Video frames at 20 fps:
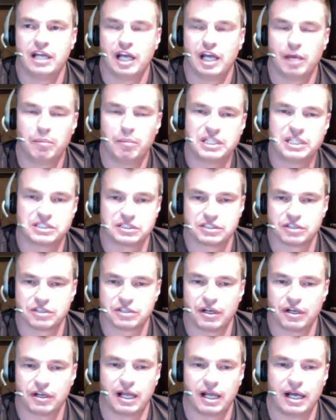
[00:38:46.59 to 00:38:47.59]
a business
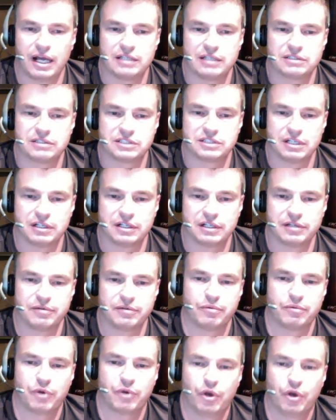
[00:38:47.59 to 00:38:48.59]
online
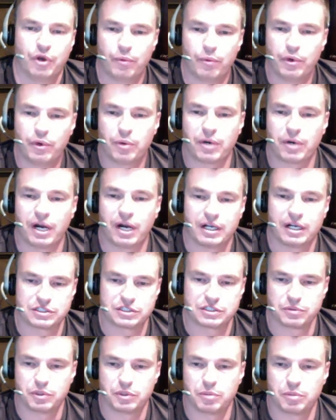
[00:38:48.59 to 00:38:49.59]
selling real
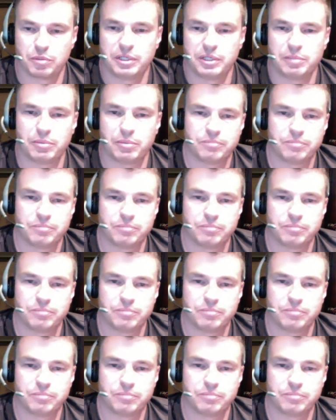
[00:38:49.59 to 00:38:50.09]
products to real people.